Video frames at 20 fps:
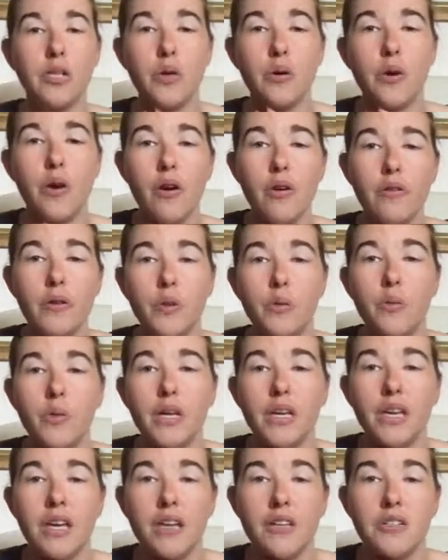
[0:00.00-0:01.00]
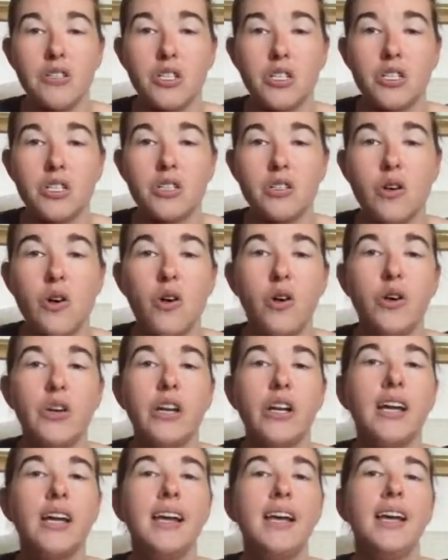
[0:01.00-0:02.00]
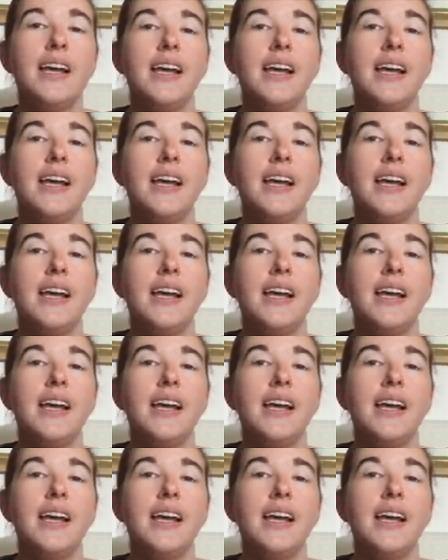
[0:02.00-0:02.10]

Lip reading: show over the weekend just gone